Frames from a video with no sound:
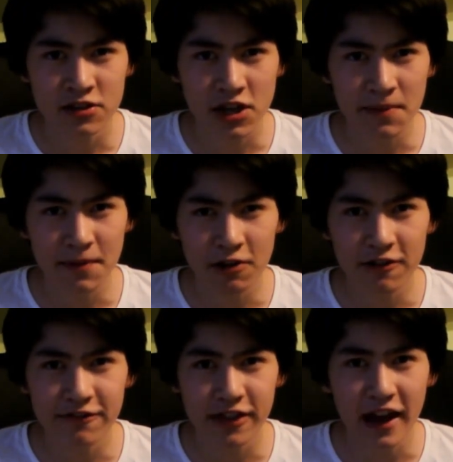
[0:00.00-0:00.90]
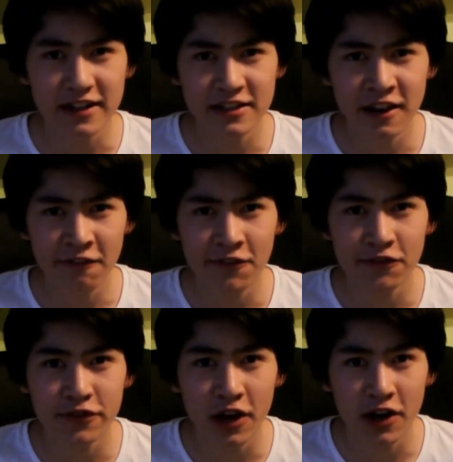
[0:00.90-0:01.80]
Jamie Oliver's had enough
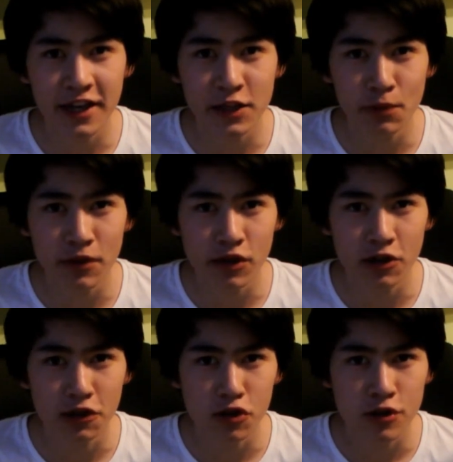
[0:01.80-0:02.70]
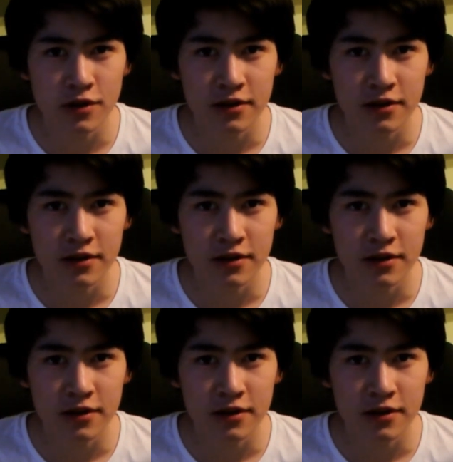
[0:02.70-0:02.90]
of turkey Twizzlers.